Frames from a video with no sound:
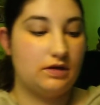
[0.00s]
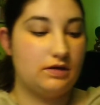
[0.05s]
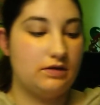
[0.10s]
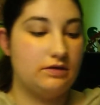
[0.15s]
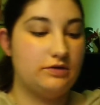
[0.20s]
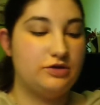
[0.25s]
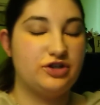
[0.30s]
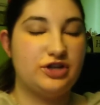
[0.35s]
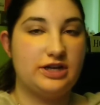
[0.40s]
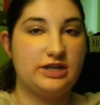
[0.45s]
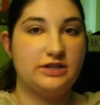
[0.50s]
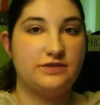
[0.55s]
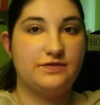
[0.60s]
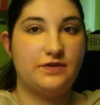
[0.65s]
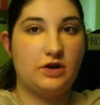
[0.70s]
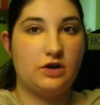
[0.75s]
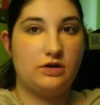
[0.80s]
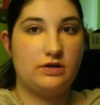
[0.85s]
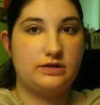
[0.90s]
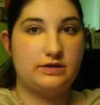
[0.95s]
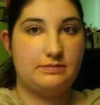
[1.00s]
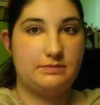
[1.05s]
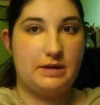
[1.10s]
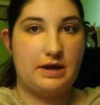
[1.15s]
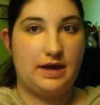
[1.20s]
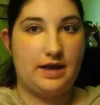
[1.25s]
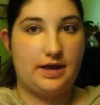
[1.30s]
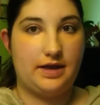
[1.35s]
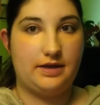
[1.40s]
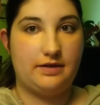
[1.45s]
it would transfer onto
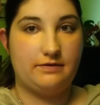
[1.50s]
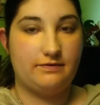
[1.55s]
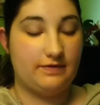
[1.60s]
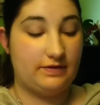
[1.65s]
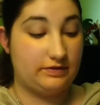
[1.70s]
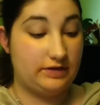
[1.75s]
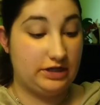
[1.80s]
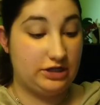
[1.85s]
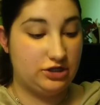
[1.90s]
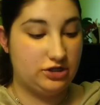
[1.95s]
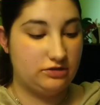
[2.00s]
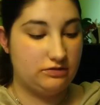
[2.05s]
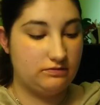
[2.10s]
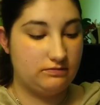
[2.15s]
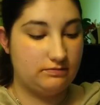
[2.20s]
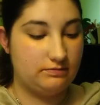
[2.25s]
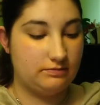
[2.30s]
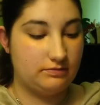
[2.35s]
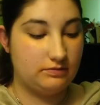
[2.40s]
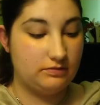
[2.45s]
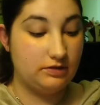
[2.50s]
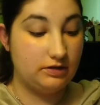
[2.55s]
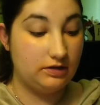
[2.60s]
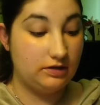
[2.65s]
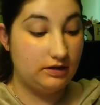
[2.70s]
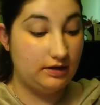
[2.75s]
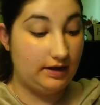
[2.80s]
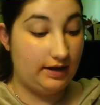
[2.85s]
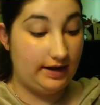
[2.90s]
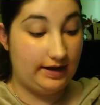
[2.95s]
my foundation,
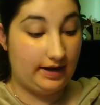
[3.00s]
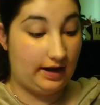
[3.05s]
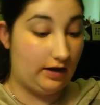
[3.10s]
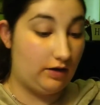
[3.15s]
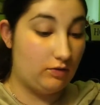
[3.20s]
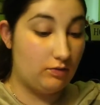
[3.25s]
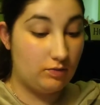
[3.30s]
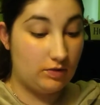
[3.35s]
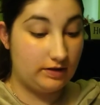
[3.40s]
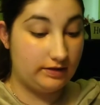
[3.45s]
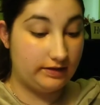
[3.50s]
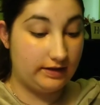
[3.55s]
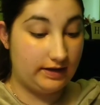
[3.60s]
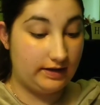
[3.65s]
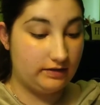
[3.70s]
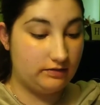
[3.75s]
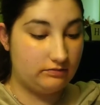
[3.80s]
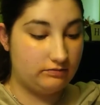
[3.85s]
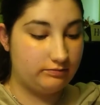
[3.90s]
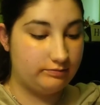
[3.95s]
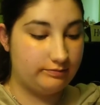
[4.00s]
and I don't want that.